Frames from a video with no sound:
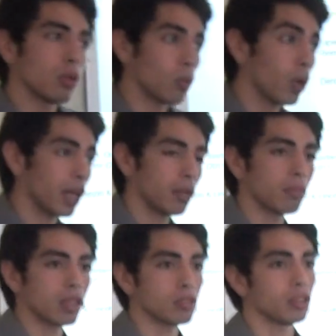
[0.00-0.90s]
Why?
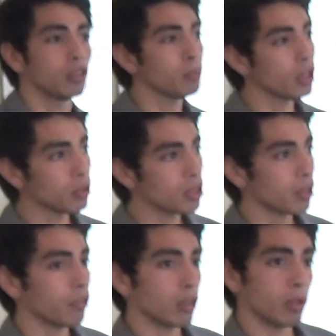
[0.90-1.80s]
Because the hermeneutic
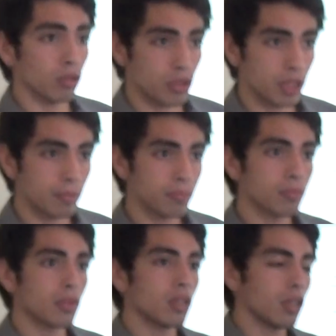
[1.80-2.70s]
phenomenology
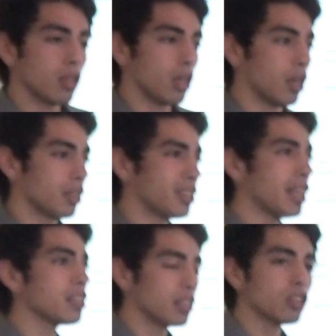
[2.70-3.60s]

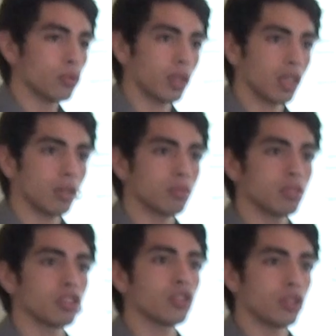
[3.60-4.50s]
takes into account
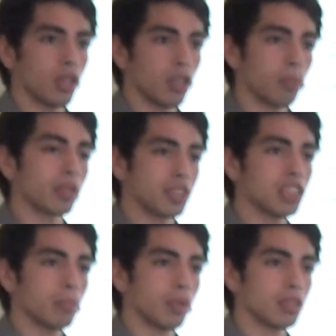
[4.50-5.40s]
the
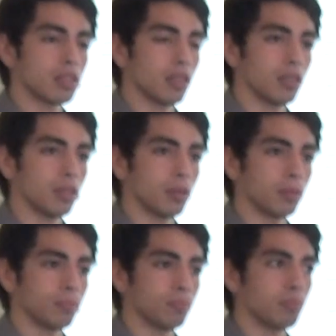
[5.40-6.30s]
participants'
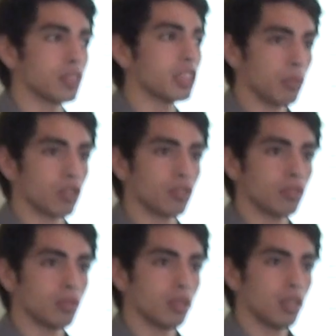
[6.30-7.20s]
perceptions,
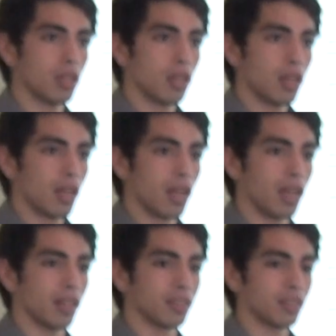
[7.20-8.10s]

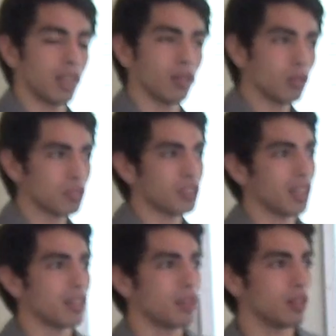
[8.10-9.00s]
and
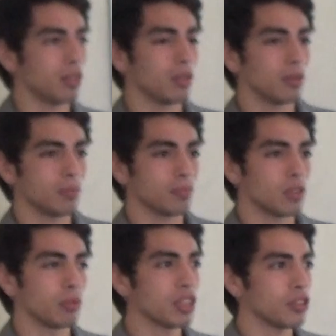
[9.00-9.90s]
alongside the
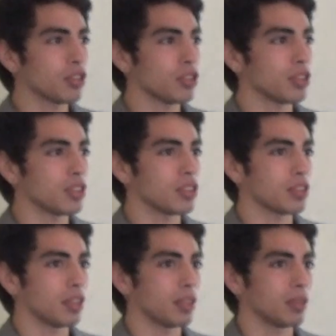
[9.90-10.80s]
researchers'
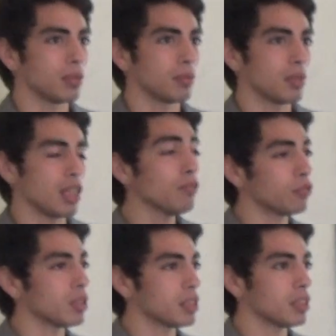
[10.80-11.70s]

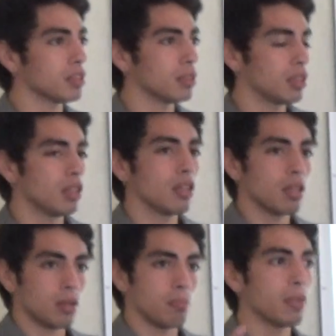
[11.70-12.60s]
inferences,
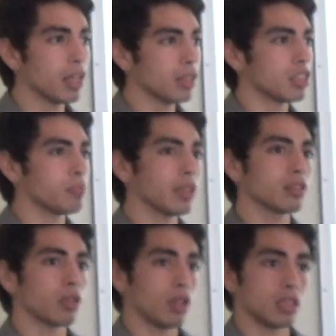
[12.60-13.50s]
meaning is built
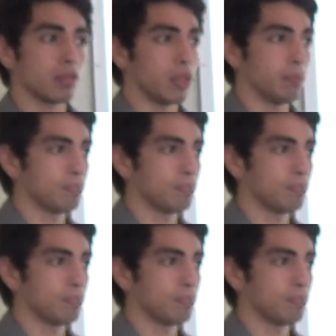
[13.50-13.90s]
collectively.